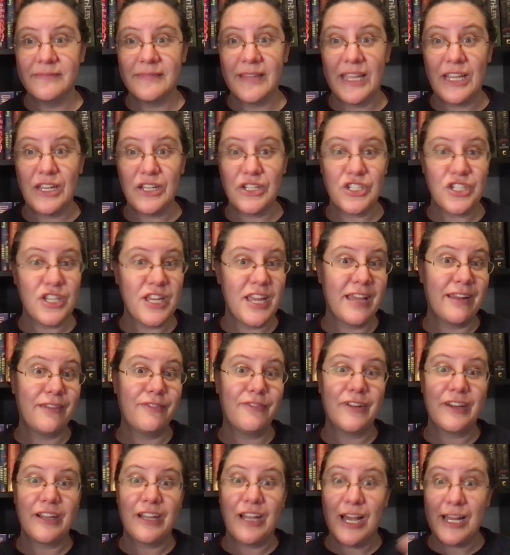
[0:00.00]
Like she had
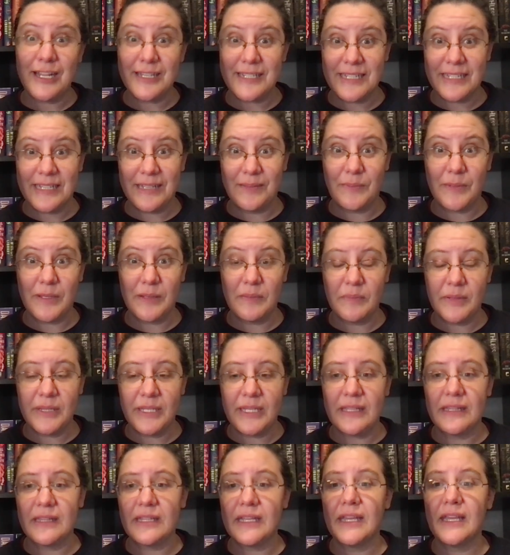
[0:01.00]
forgotten him
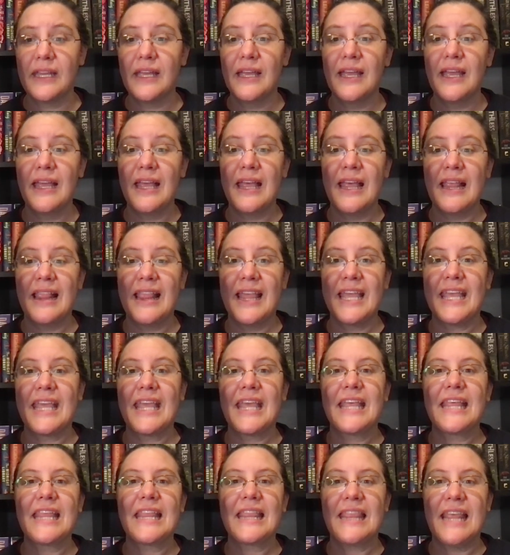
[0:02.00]
completely. Like
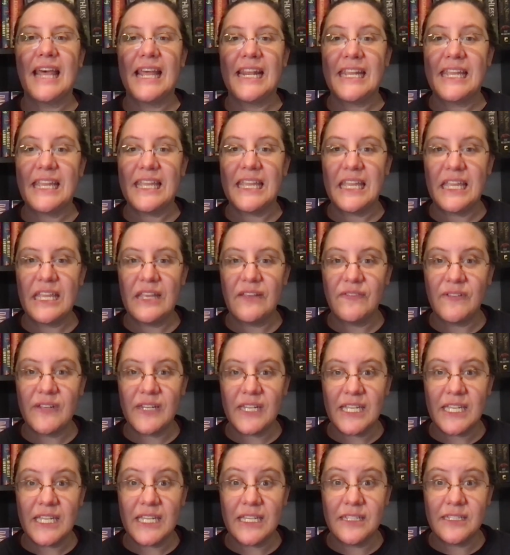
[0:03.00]
that he
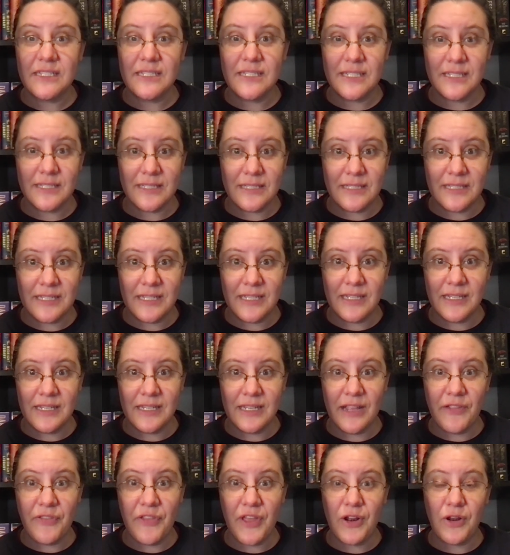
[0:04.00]
even existed
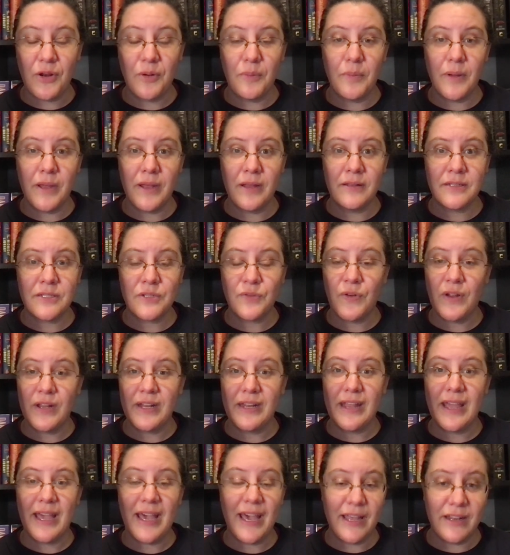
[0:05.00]
and that her best
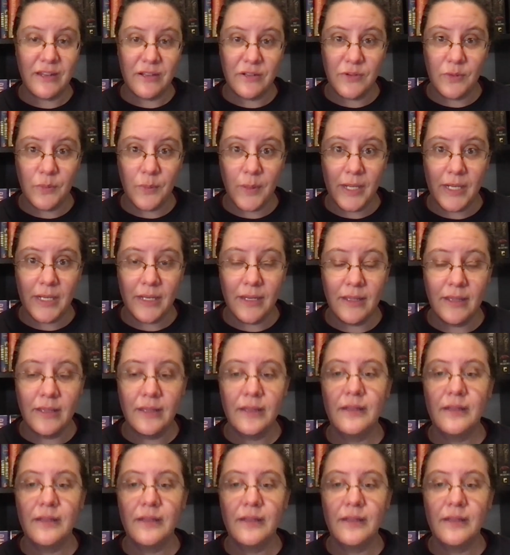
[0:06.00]
friend had a twin.